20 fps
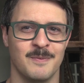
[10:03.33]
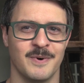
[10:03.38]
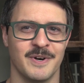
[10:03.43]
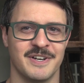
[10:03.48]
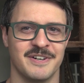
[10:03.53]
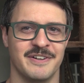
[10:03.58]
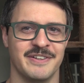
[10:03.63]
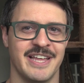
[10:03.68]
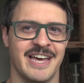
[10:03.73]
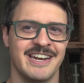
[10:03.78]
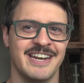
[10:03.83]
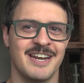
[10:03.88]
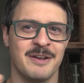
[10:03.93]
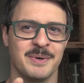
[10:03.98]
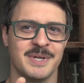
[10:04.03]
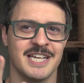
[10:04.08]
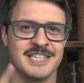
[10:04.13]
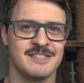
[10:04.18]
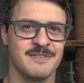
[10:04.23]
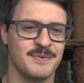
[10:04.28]
Working on that.
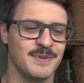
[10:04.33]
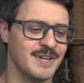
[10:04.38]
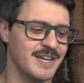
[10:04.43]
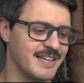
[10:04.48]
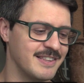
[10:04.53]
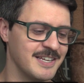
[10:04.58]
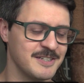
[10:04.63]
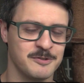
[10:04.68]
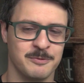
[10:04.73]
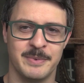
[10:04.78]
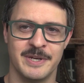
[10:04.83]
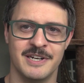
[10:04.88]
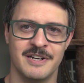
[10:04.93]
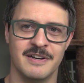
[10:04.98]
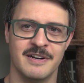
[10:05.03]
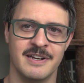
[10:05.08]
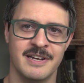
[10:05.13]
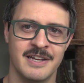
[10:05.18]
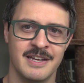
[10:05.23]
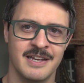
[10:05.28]
Anyway, that's it for the day. Thanks for being
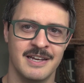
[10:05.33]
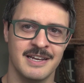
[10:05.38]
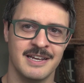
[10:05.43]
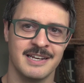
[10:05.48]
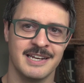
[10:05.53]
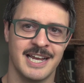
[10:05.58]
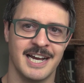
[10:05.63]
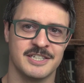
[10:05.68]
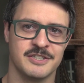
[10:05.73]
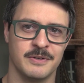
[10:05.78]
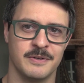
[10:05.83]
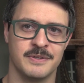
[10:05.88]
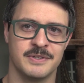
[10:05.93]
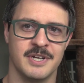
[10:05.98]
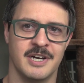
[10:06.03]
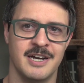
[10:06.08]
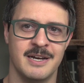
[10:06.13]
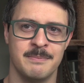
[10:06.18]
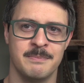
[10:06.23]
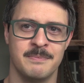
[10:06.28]
here. Catch you another
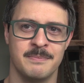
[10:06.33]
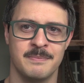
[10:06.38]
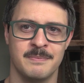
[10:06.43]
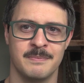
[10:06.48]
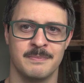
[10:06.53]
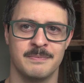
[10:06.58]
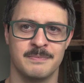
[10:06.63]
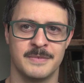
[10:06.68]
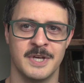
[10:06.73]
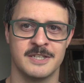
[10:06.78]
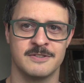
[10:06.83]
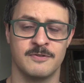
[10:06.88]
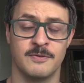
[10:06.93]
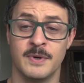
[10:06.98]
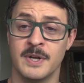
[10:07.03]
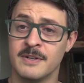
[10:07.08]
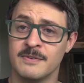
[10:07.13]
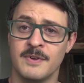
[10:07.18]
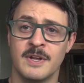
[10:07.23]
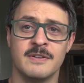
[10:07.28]
time. Thanks
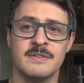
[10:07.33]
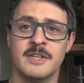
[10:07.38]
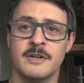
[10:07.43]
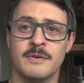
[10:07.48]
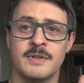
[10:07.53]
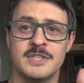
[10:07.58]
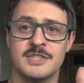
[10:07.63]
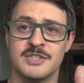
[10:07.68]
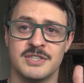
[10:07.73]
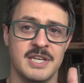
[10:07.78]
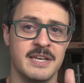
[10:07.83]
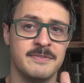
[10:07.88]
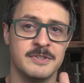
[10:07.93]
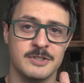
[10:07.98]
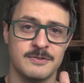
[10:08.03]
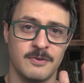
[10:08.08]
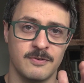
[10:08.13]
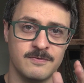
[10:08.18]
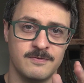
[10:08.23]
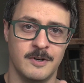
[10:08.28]
for, and literally just
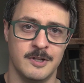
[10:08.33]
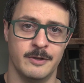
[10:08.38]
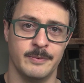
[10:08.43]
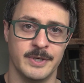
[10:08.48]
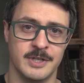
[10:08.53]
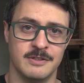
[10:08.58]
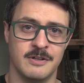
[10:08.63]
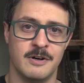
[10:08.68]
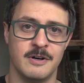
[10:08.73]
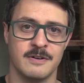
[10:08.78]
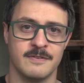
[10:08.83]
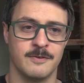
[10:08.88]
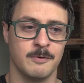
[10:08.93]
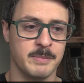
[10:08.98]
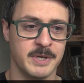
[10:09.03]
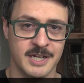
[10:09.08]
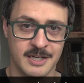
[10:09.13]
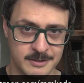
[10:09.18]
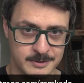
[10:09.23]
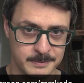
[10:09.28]
even just for following along,
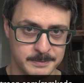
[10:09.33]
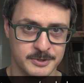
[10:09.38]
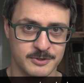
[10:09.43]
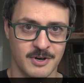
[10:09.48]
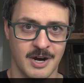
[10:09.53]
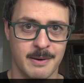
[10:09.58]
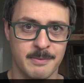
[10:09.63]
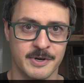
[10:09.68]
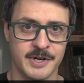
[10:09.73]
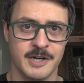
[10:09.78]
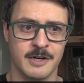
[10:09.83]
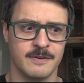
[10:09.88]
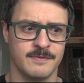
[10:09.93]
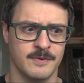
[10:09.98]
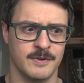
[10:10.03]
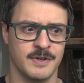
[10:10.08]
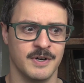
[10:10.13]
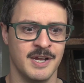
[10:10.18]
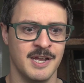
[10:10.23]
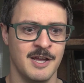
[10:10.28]
for being a subscriber here,
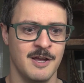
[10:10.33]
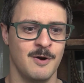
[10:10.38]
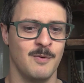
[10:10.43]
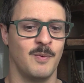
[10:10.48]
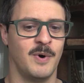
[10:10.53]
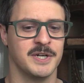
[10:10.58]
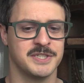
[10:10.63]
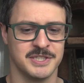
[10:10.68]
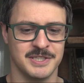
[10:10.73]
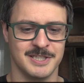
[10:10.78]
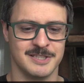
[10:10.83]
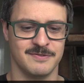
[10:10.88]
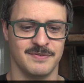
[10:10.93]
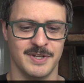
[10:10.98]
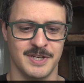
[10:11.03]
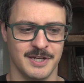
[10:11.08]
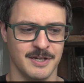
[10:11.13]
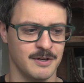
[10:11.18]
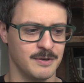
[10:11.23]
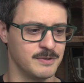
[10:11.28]
for watching these
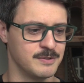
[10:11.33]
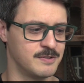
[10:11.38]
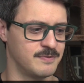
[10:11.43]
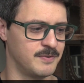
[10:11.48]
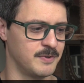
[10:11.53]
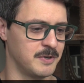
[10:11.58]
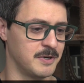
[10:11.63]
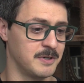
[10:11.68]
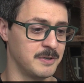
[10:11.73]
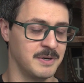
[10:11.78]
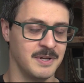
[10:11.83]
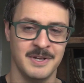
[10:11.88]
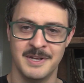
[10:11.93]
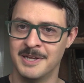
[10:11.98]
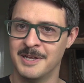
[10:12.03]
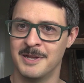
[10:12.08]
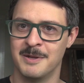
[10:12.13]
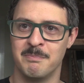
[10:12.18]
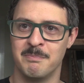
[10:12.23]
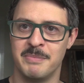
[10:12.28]
videos, for
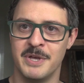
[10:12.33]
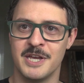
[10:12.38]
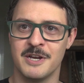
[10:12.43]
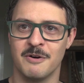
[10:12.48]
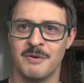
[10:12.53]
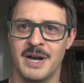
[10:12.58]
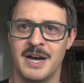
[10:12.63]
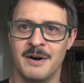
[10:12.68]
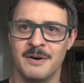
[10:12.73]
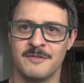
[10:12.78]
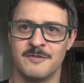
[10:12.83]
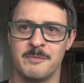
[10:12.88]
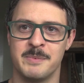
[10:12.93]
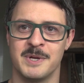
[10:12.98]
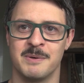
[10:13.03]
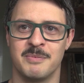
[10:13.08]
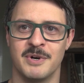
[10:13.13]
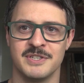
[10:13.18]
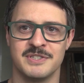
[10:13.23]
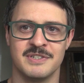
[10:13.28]
being around, for
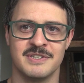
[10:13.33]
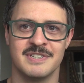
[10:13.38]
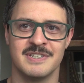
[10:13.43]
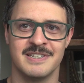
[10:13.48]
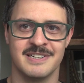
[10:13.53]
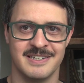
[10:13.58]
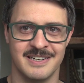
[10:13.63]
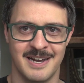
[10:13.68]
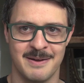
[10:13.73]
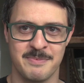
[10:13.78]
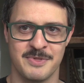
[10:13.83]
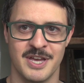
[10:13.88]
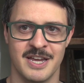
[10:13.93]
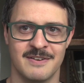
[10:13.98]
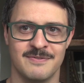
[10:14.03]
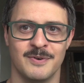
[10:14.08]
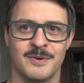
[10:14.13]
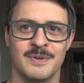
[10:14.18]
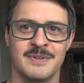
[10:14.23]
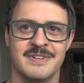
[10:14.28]
being present. I'm
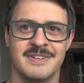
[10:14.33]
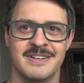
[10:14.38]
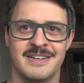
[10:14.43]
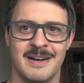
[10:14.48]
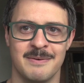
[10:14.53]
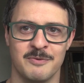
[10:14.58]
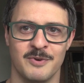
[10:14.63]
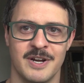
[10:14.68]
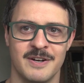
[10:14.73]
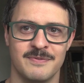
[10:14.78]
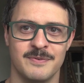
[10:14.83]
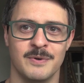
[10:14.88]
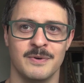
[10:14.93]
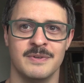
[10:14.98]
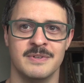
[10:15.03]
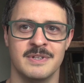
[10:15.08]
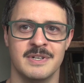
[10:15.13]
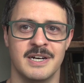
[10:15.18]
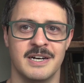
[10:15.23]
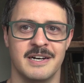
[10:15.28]
thankful. I'm
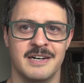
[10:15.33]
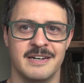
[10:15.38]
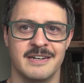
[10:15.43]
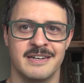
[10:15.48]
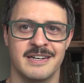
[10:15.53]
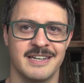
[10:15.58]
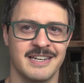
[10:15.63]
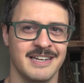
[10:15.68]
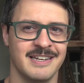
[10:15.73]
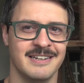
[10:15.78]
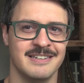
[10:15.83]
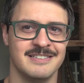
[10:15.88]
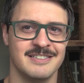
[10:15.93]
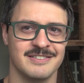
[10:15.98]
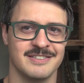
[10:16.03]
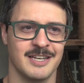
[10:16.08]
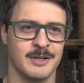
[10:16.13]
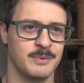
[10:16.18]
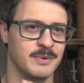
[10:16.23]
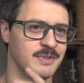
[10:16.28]
grateful. Again,
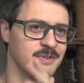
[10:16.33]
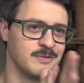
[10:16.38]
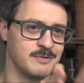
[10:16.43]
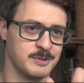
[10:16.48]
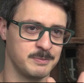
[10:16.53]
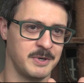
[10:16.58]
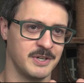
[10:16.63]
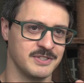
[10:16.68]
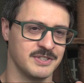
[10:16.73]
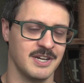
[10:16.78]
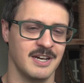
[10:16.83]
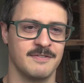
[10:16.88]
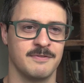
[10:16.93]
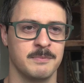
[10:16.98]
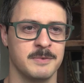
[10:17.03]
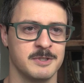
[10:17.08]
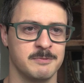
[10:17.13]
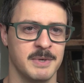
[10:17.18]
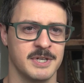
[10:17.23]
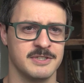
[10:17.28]
just like with the response I got
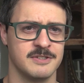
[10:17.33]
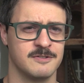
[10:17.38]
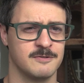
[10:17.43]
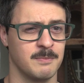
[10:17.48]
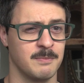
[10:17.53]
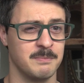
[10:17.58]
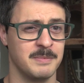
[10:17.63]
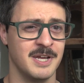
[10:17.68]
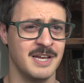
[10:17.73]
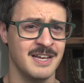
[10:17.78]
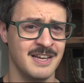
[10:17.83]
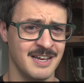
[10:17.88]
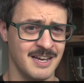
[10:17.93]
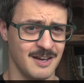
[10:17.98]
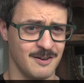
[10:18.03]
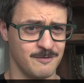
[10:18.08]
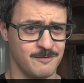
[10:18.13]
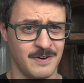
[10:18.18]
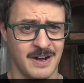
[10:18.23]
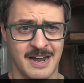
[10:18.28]
from this message from
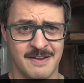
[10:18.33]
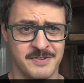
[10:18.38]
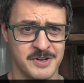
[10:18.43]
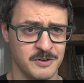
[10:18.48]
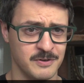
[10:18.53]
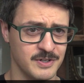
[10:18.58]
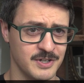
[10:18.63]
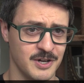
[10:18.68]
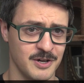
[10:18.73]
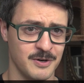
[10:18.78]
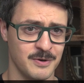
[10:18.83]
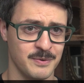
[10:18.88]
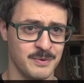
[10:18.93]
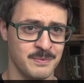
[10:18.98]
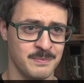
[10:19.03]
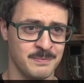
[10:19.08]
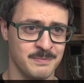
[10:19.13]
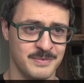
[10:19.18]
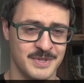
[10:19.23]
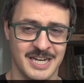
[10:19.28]
a 5 year
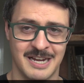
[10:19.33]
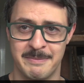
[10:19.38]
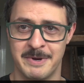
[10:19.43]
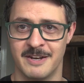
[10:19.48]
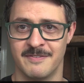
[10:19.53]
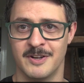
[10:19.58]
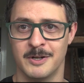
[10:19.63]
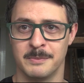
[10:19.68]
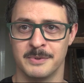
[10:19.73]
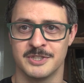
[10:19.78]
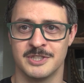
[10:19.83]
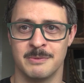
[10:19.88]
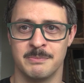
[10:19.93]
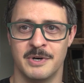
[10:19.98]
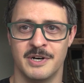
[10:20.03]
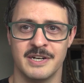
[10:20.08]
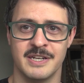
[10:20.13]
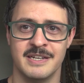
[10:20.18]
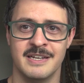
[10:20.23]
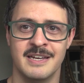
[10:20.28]
ago thing I made available to
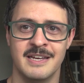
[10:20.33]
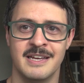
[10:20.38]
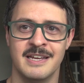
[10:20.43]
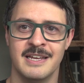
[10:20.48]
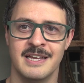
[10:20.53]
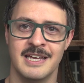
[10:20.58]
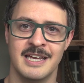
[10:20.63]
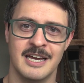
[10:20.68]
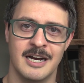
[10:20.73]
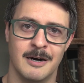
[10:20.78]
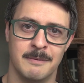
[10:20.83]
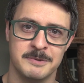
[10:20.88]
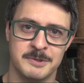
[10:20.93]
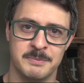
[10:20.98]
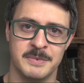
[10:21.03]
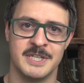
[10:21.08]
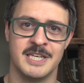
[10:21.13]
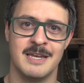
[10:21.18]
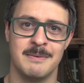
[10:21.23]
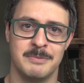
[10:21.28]
somebody,
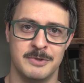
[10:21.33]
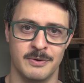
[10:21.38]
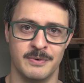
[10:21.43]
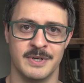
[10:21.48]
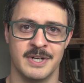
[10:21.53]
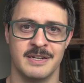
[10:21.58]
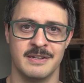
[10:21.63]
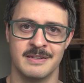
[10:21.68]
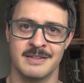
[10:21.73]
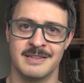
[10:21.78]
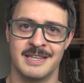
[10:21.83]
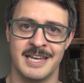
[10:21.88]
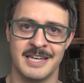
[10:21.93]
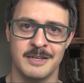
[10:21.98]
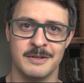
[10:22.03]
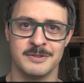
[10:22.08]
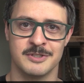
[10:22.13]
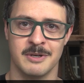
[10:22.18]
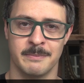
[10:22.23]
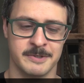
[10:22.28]
helps me keep doing it.
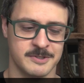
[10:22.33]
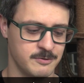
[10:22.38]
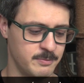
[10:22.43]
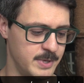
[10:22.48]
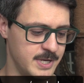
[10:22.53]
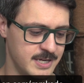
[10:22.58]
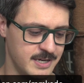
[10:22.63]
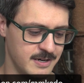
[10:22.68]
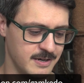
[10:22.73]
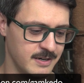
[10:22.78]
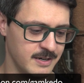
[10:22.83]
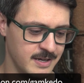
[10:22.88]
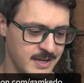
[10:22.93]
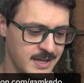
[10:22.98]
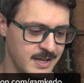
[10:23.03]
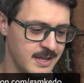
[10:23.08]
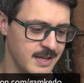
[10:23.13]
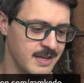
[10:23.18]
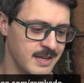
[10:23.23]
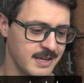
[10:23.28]
Thank you so much for being here.
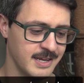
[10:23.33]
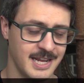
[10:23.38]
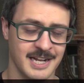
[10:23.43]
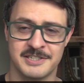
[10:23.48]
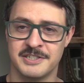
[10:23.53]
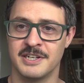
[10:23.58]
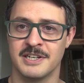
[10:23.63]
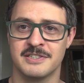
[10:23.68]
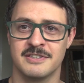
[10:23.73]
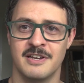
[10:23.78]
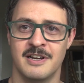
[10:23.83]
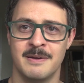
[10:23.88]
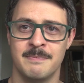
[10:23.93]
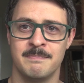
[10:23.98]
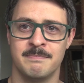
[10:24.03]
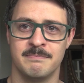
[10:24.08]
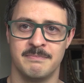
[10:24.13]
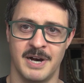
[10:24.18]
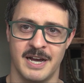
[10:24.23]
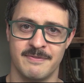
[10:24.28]
Catch you next
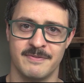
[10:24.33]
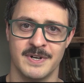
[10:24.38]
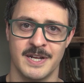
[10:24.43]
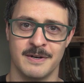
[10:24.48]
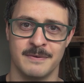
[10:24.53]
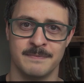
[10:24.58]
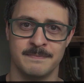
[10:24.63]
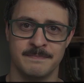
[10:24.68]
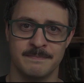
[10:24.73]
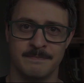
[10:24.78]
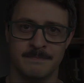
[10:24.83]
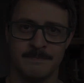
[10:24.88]
time. Bye for now.